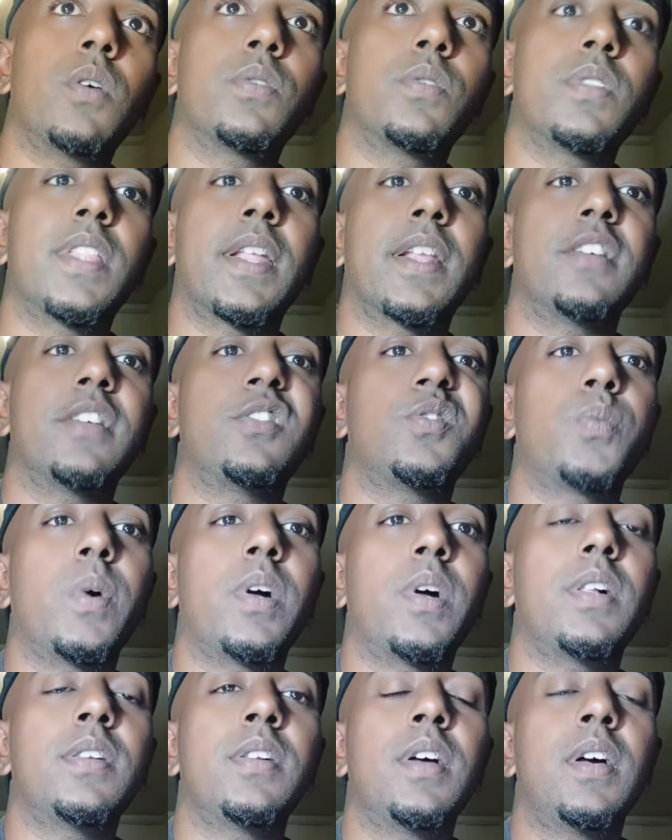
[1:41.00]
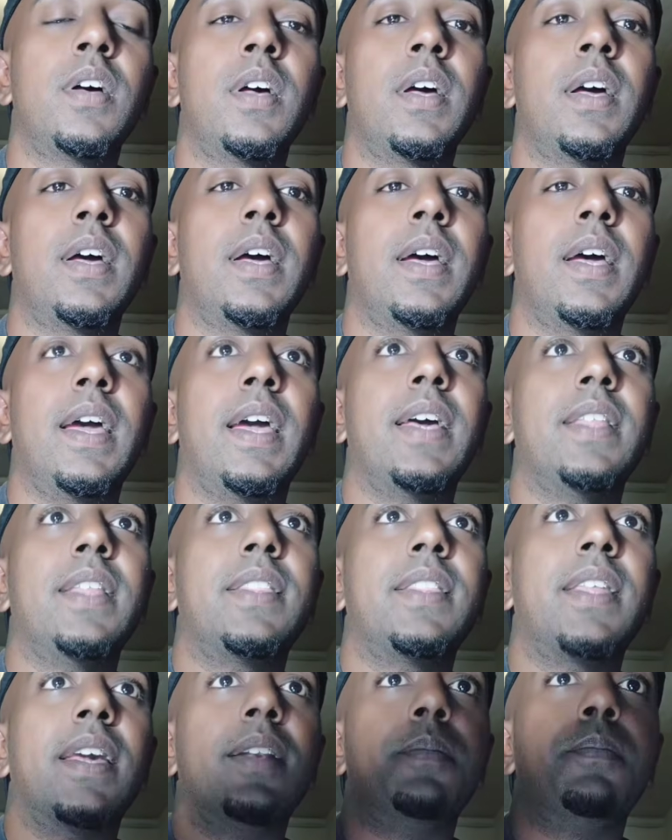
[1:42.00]
that as well, and
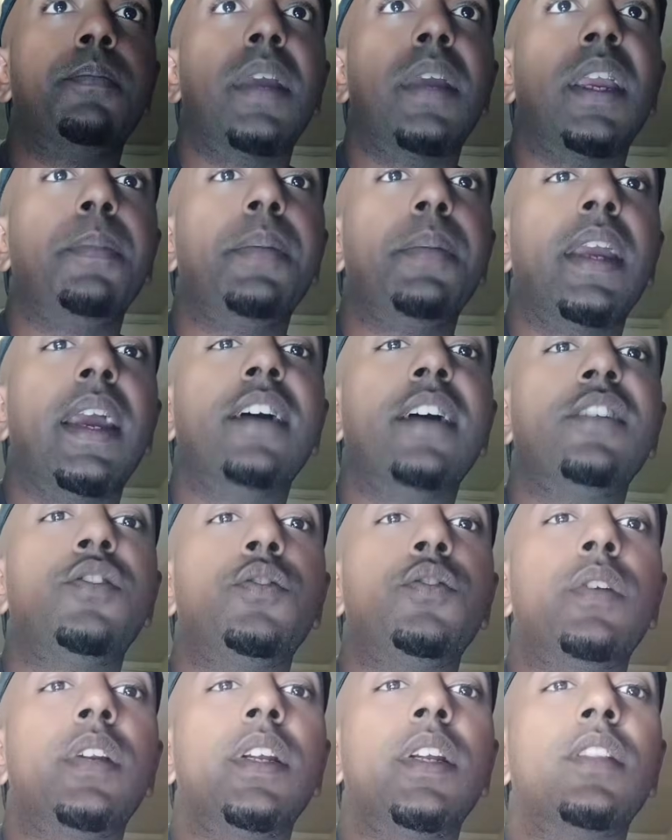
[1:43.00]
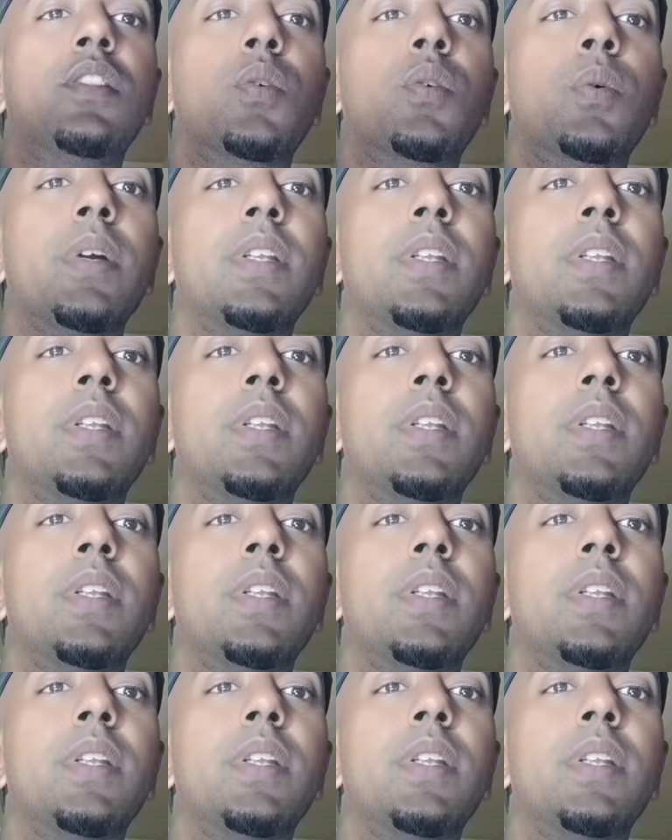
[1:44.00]
then maybe as you read through it